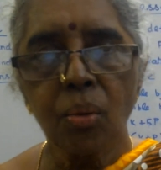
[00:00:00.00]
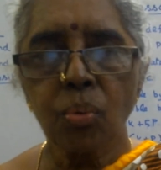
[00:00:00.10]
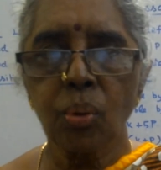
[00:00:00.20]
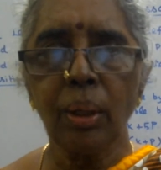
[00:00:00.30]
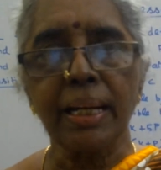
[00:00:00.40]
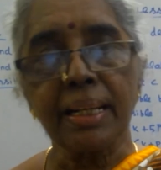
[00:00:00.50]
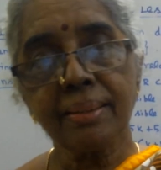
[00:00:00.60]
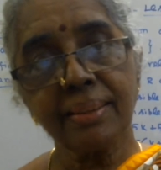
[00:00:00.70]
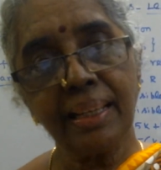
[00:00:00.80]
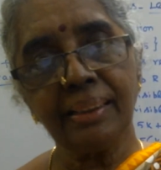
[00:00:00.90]
So let us
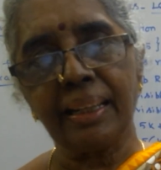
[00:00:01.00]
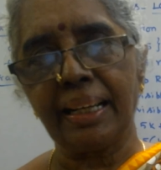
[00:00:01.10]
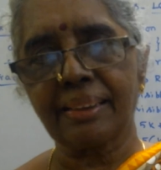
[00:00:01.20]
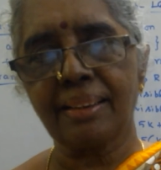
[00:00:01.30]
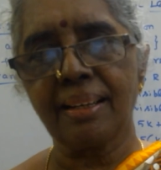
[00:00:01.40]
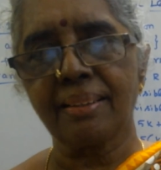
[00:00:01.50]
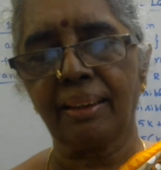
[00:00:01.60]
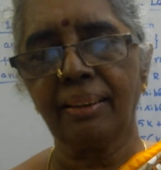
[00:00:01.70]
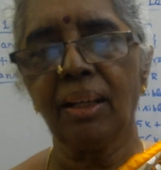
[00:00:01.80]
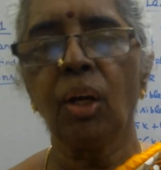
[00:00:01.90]
see in the next
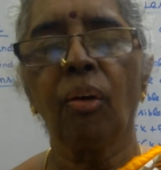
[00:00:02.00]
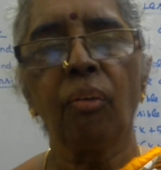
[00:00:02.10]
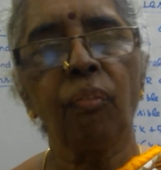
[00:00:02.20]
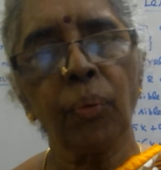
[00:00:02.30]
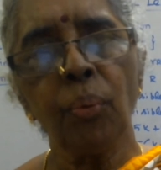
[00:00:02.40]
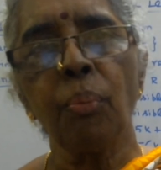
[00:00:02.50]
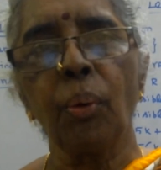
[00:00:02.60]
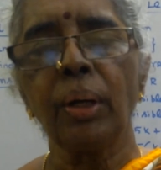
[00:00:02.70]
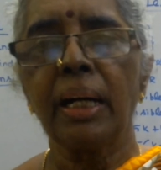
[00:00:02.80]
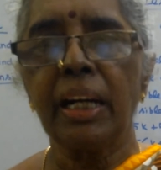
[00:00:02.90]
lesson few
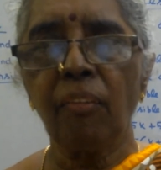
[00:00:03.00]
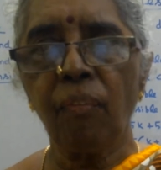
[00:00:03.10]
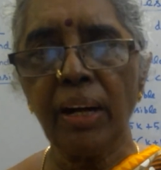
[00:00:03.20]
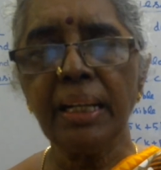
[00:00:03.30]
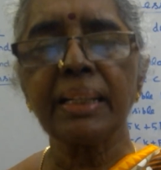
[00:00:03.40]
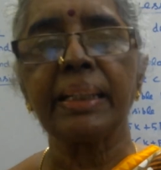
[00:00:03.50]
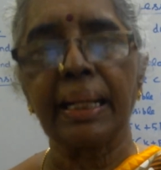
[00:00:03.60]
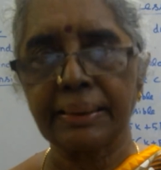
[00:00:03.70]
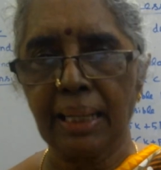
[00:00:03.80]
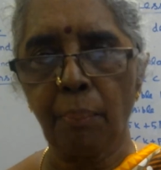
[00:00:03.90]
more different
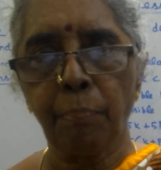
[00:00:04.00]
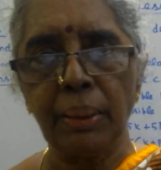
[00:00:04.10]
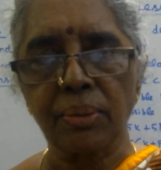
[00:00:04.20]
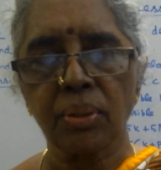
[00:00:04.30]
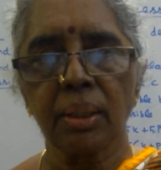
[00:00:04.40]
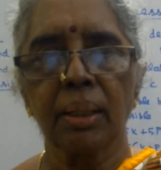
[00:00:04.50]
examples.